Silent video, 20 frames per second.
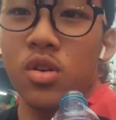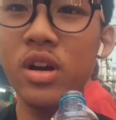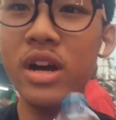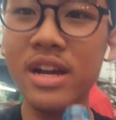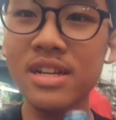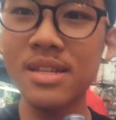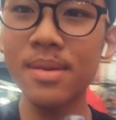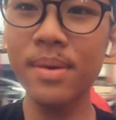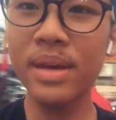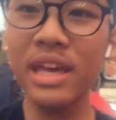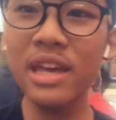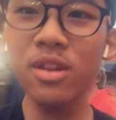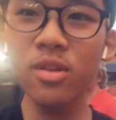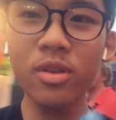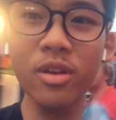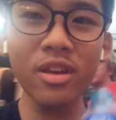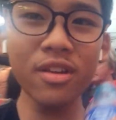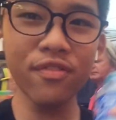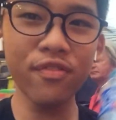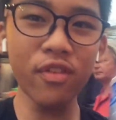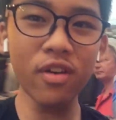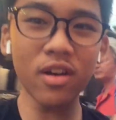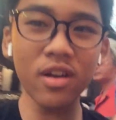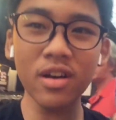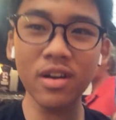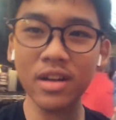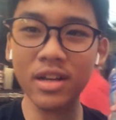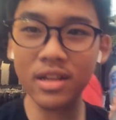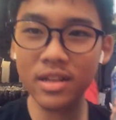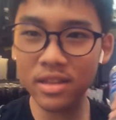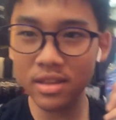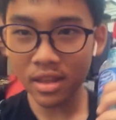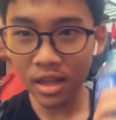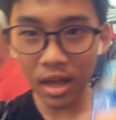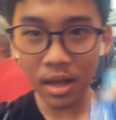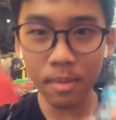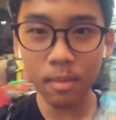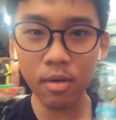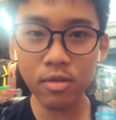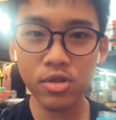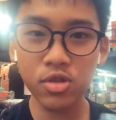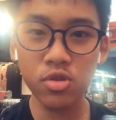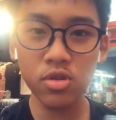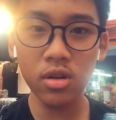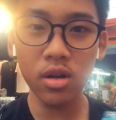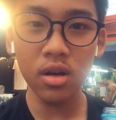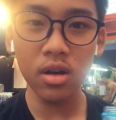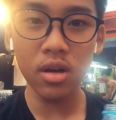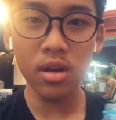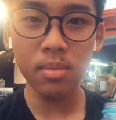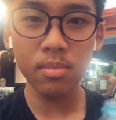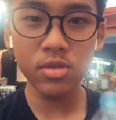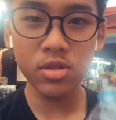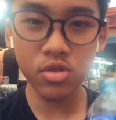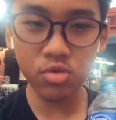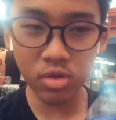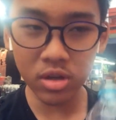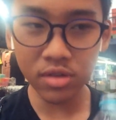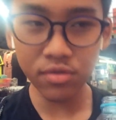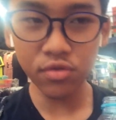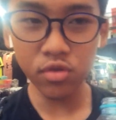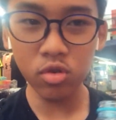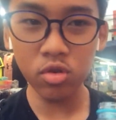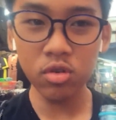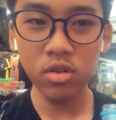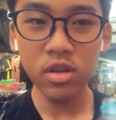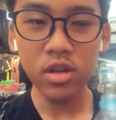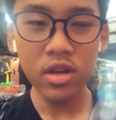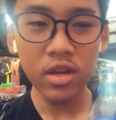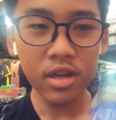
So guys, I'm actually looking for a type of street food.